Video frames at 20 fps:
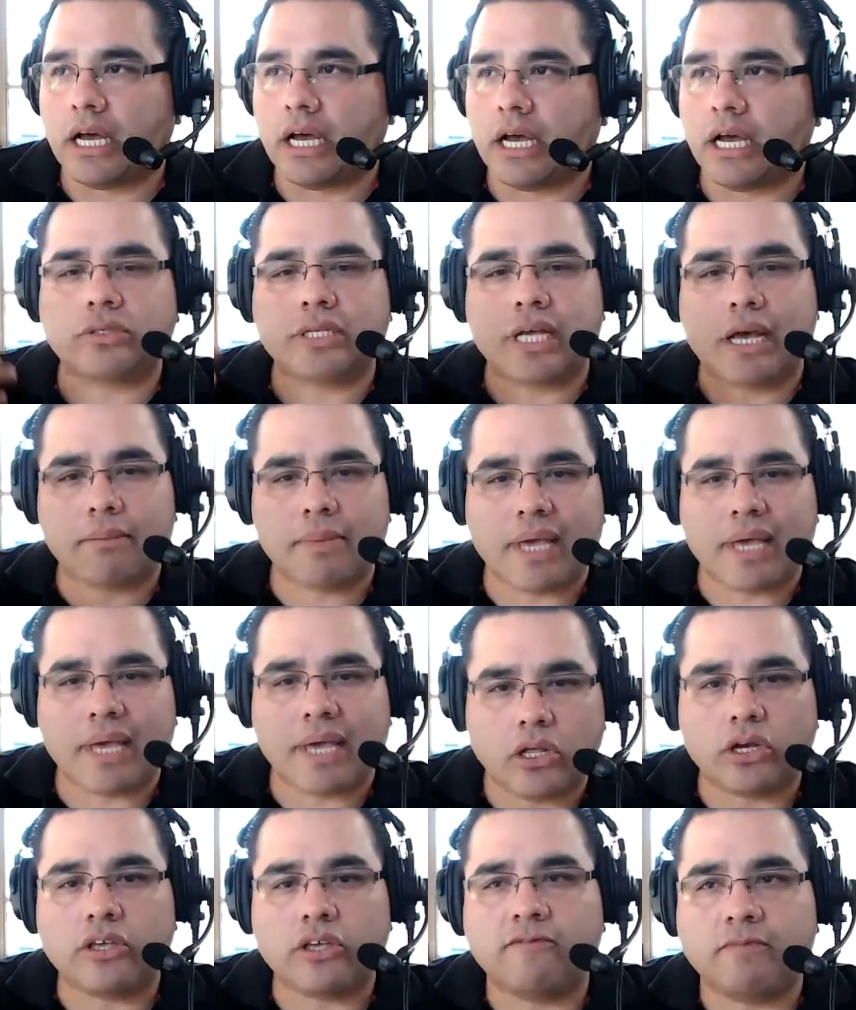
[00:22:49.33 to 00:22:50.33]
so tell me how
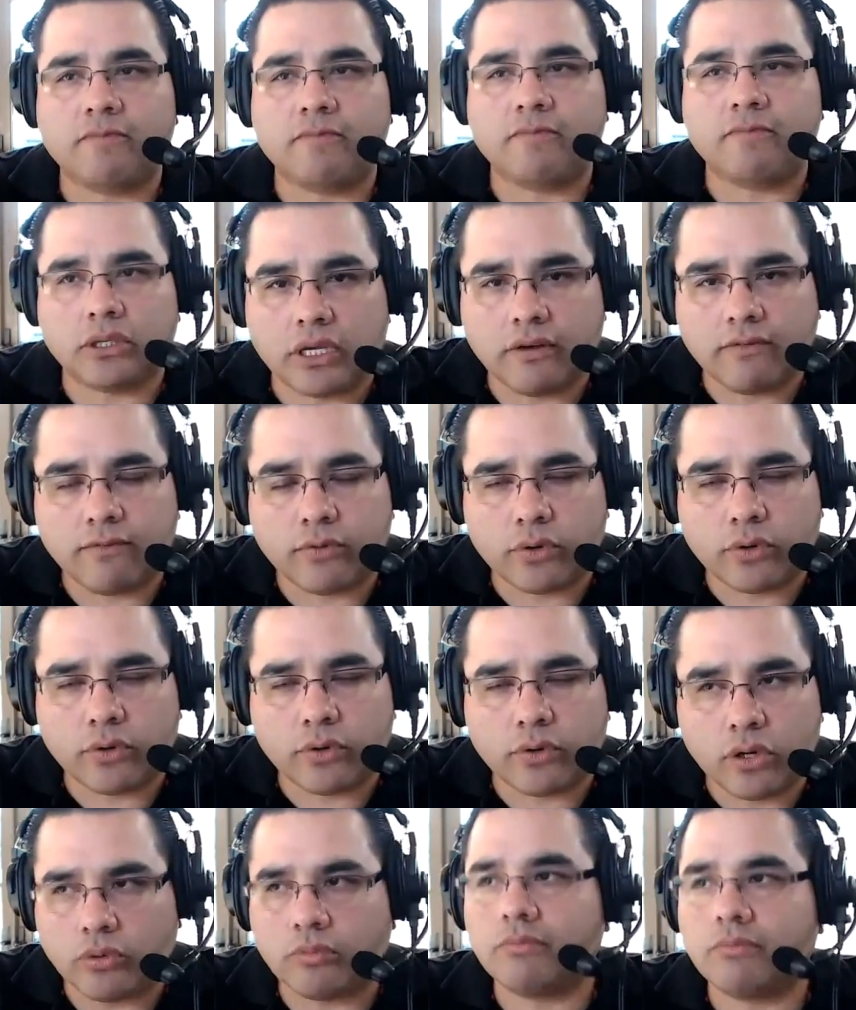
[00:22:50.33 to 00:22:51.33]
long you've been looking for a
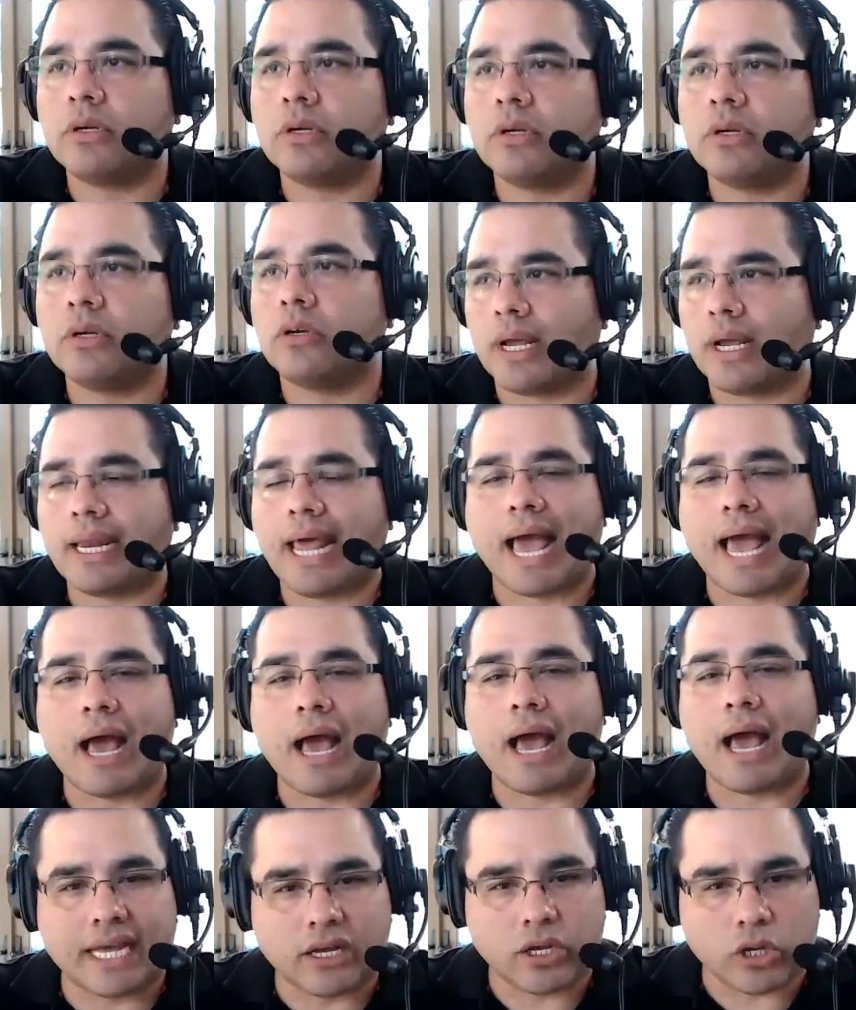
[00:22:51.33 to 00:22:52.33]
home. Great.
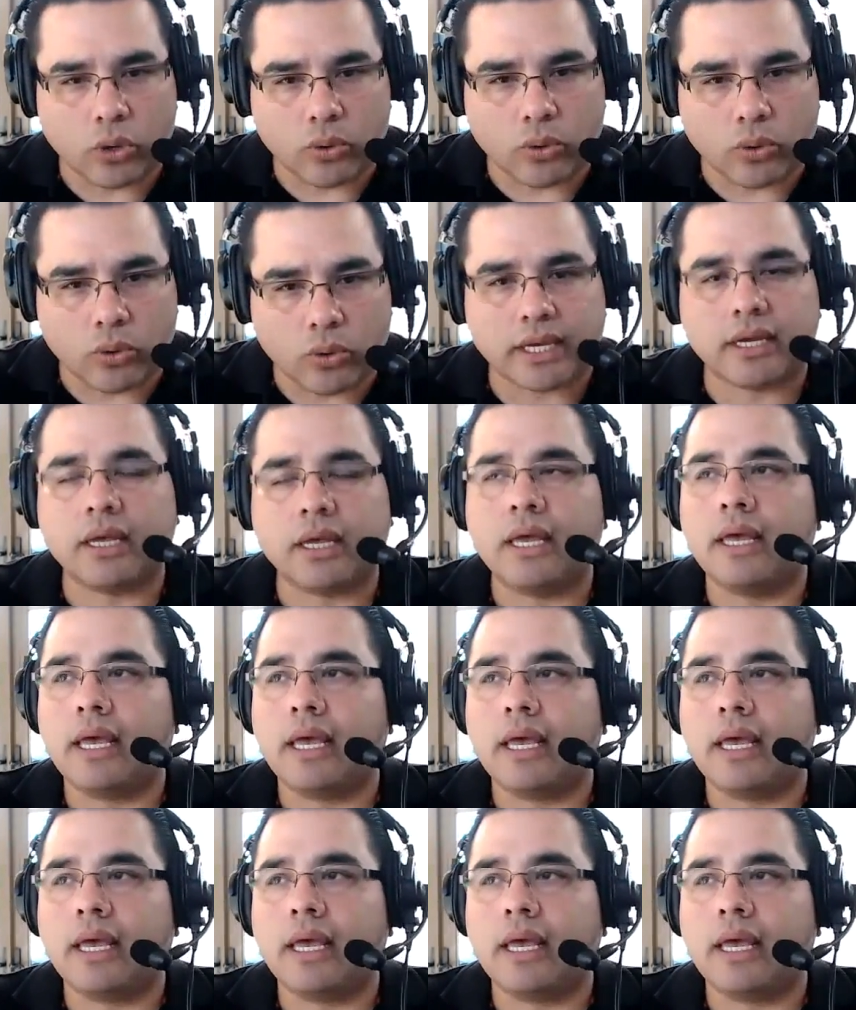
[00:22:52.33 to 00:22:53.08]
How's that going?